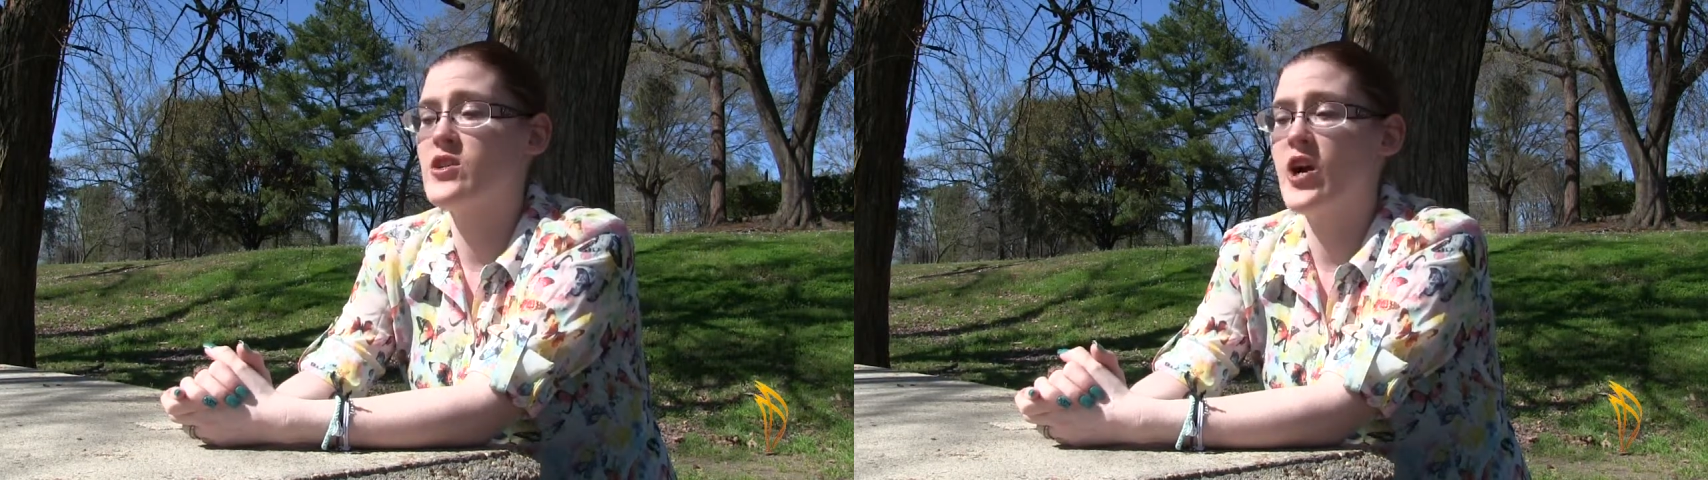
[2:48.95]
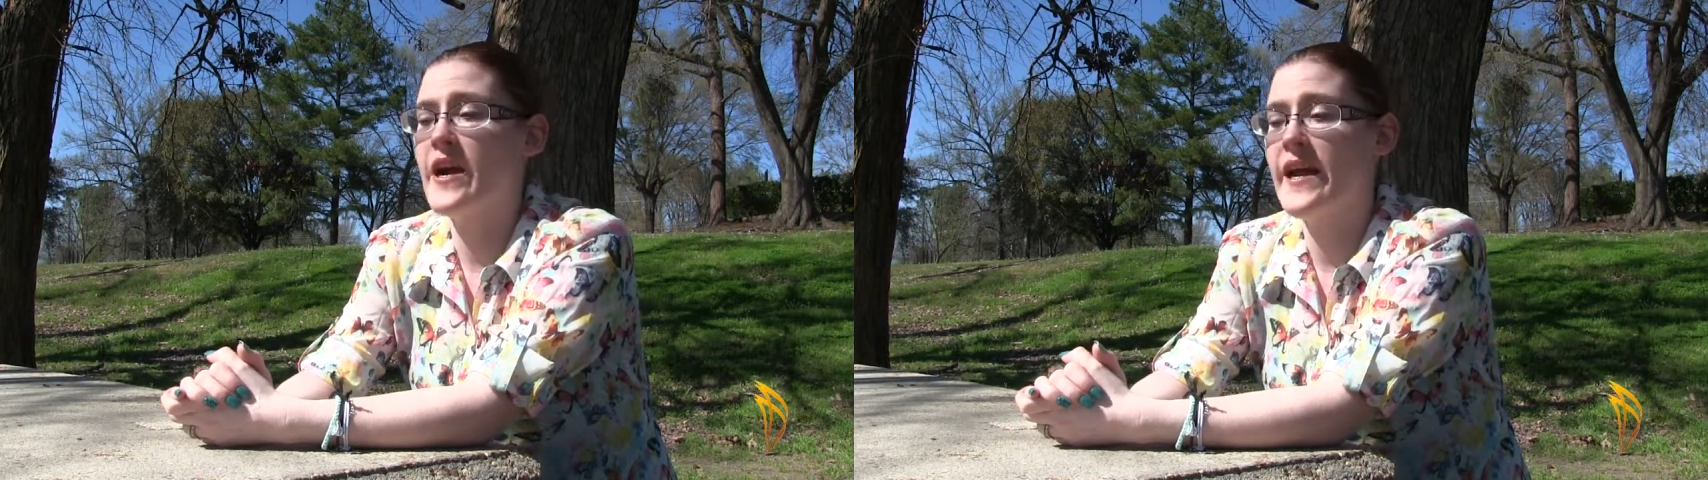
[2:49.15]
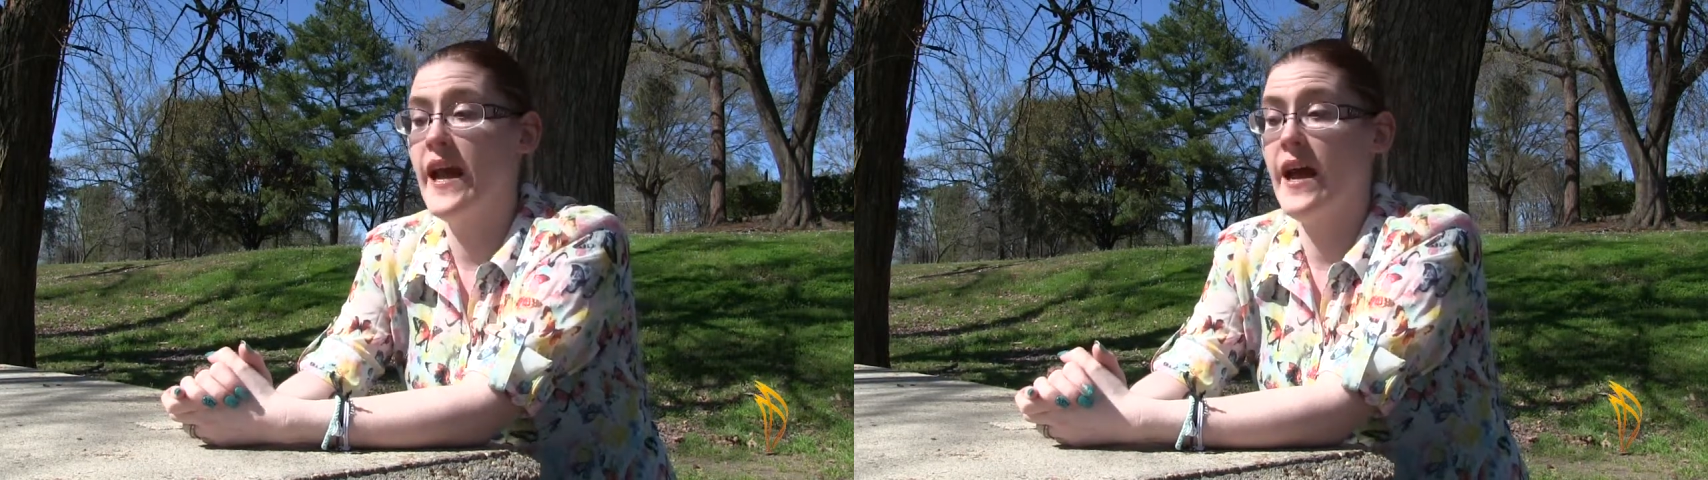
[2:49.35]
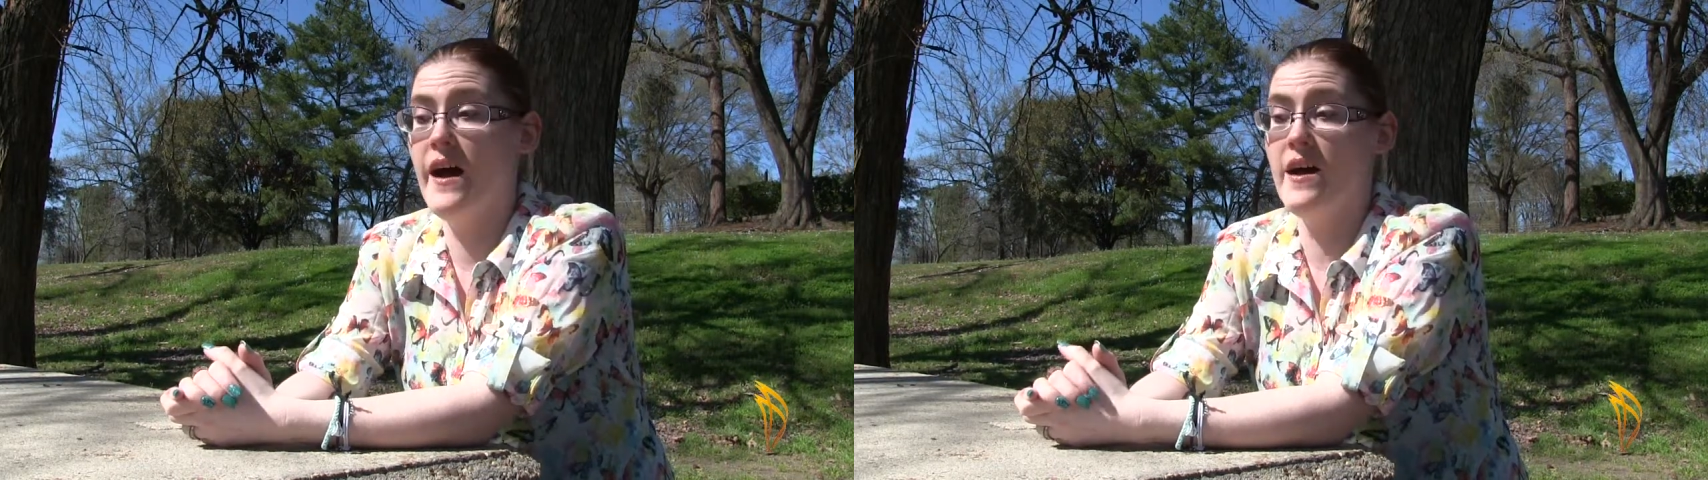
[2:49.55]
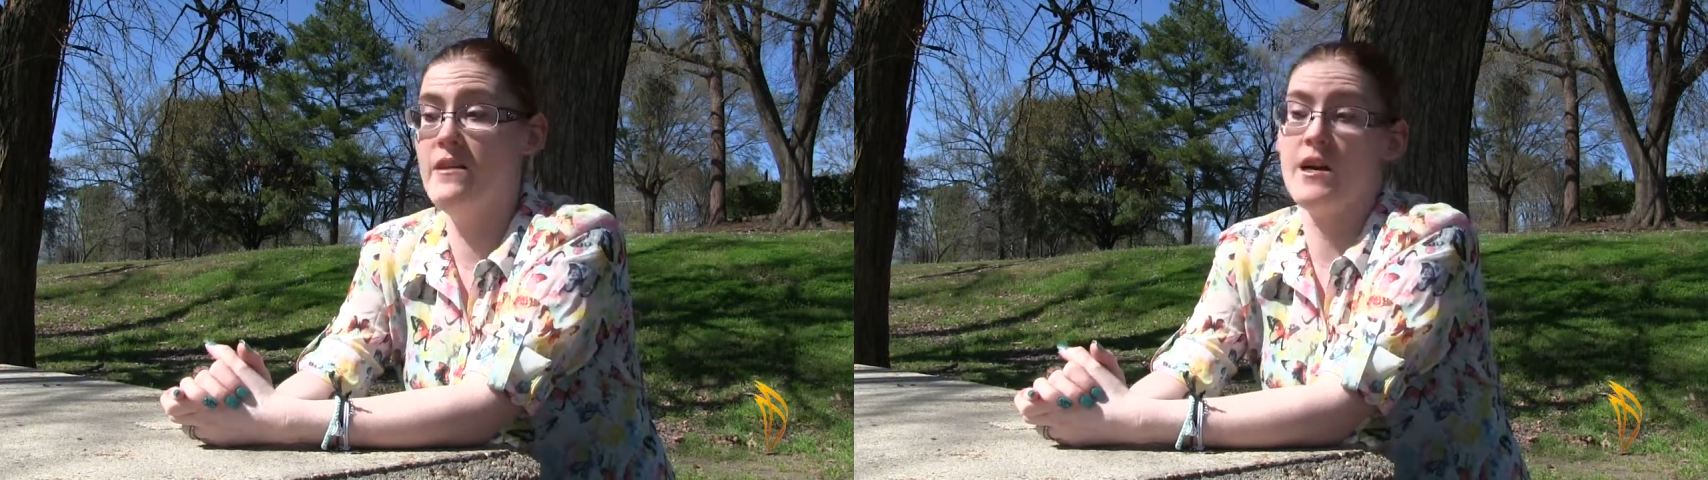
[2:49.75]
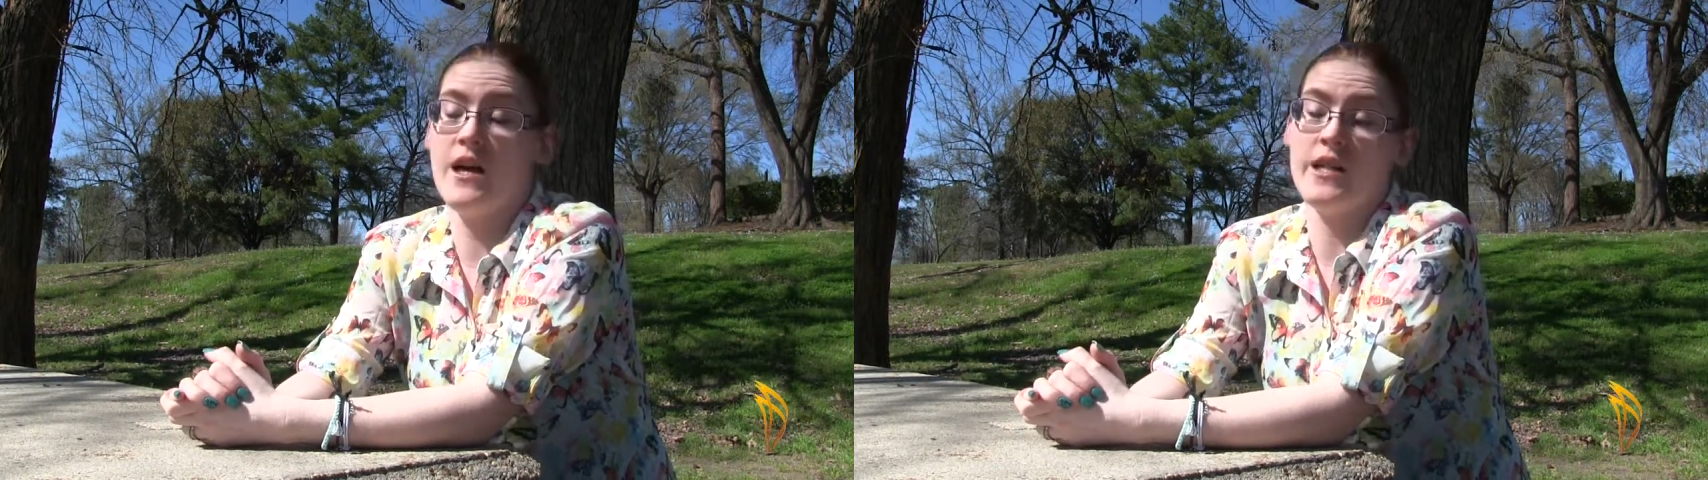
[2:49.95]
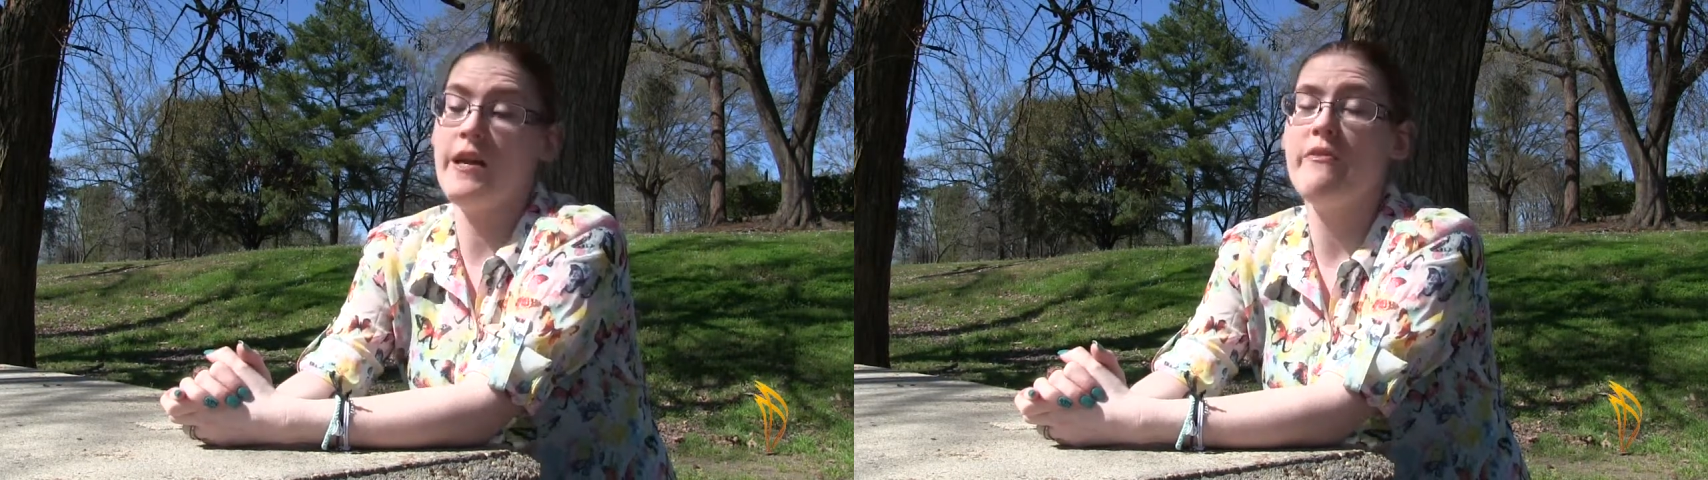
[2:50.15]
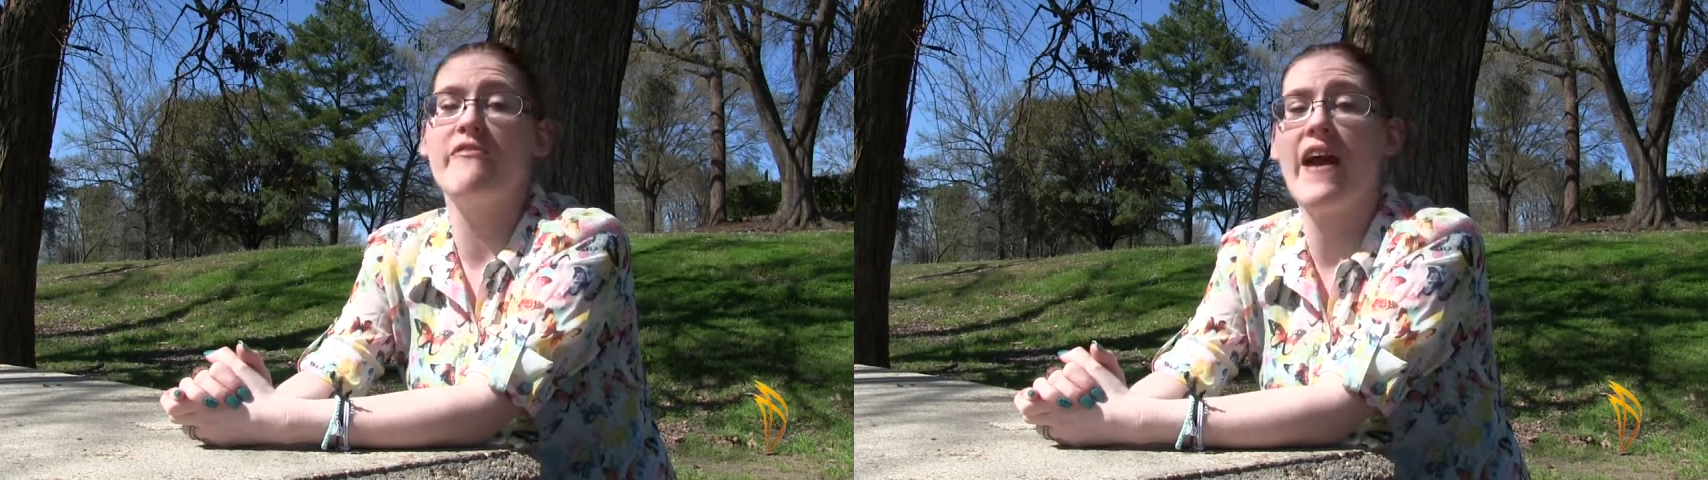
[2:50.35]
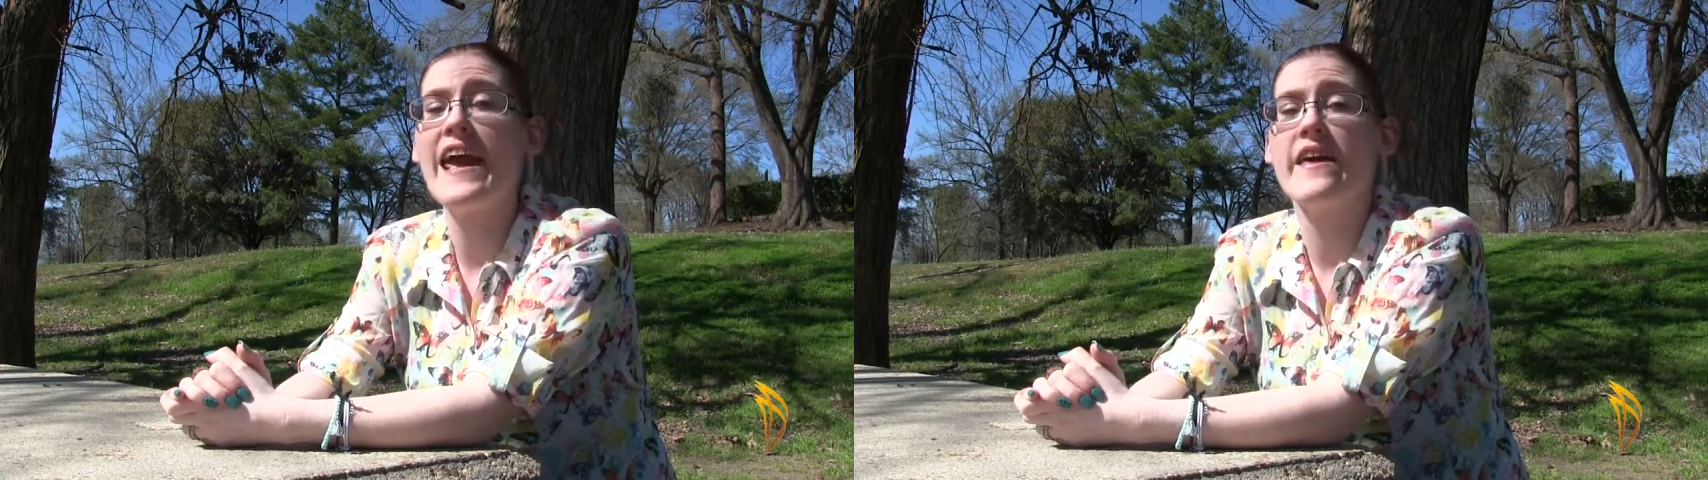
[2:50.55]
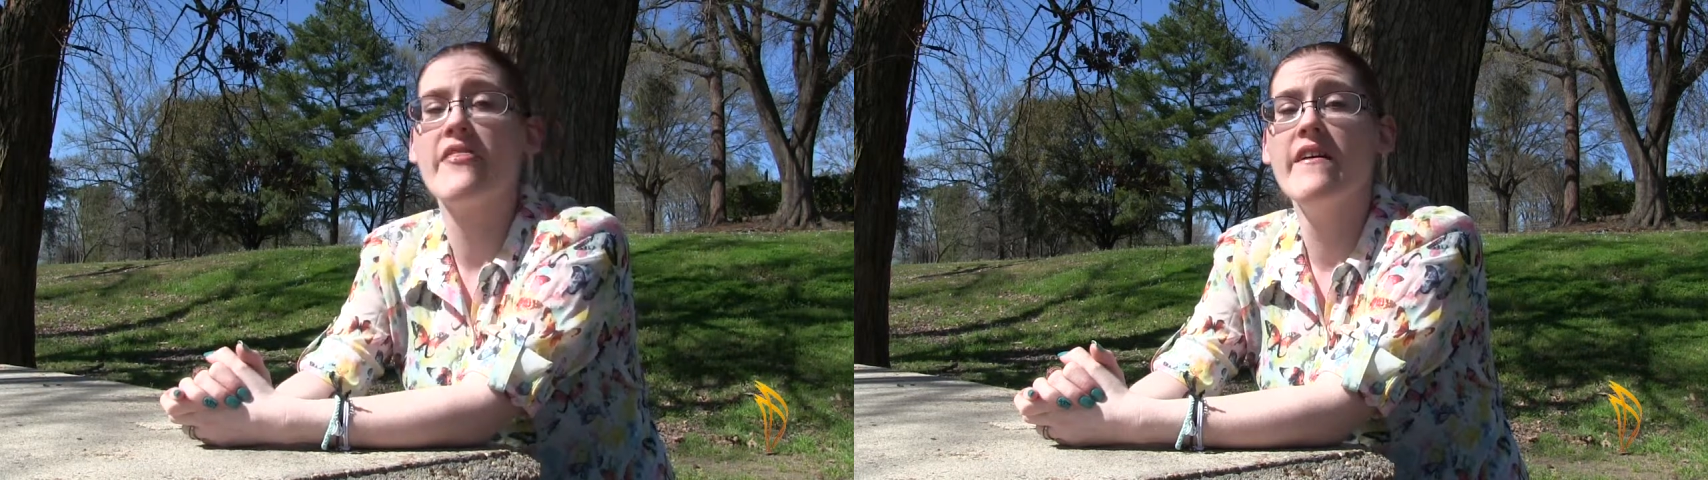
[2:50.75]
starting a leap of
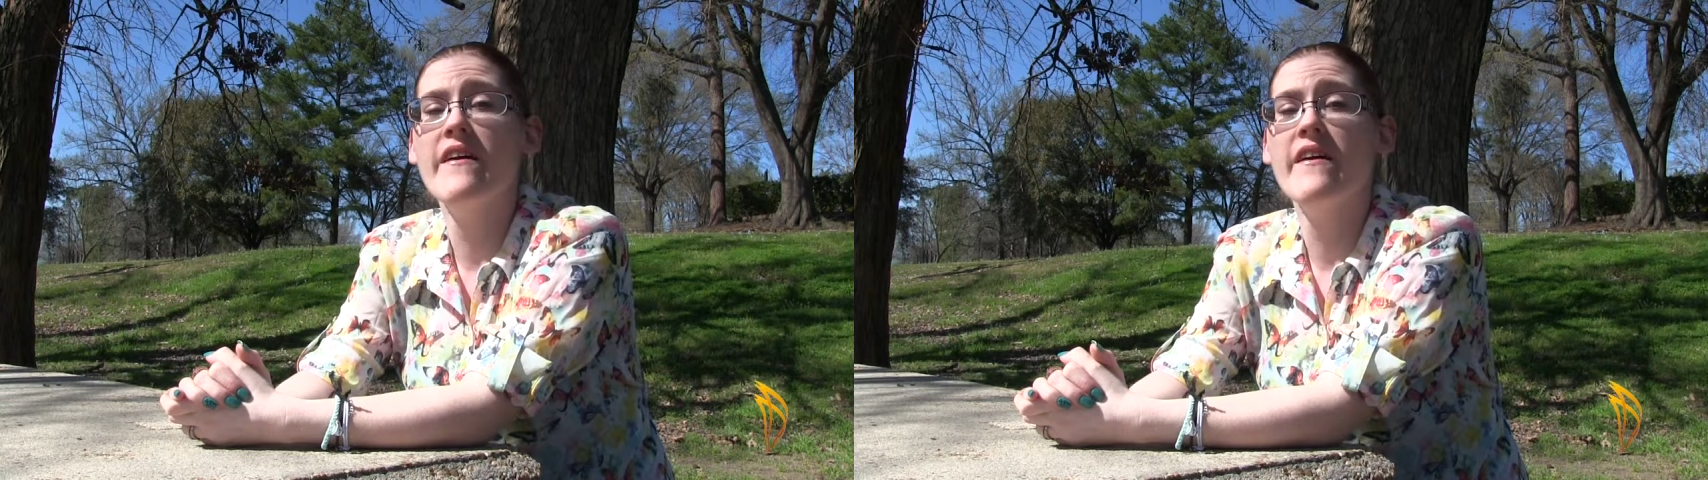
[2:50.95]
faith